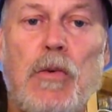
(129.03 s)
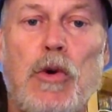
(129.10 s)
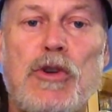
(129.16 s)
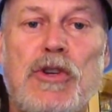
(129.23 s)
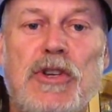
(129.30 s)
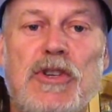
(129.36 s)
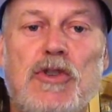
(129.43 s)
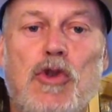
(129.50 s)

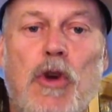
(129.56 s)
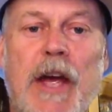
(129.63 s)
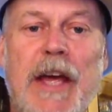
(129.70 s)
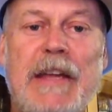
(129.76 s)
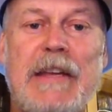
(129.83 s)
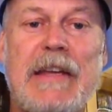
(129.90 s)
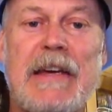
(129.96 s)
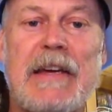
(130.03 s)
We're just
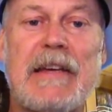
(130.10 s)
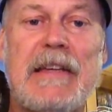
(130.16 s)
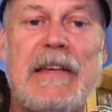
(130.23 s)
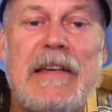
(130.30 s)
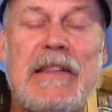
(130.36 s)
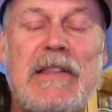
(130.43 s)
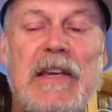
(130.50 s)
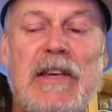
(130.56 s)
trying to
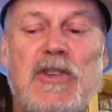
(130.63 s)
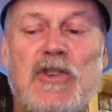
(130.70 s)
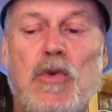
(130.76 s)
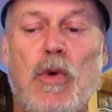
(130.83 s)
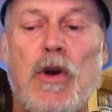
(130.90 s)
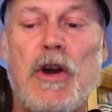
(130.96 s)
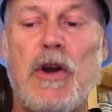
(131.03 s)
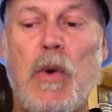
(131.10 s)
get things
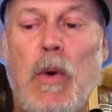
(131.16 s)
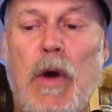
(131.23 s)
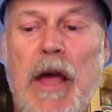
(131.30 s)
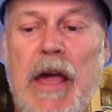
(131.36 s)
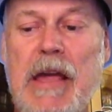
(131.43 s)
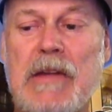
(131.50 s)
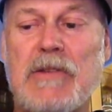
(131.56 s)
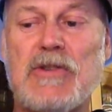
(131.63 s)
squared
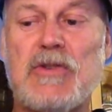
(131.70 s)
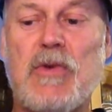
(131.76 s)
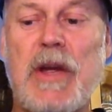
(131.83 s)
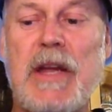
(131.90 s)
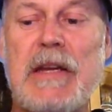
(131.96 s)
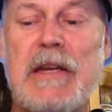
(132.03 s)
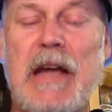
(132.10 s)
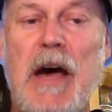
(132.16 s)
away and
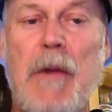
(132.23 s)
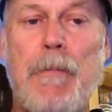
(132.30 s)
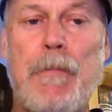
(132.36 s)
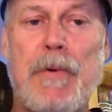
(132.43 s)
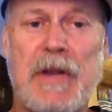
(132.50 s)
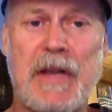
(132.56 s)
straightened up.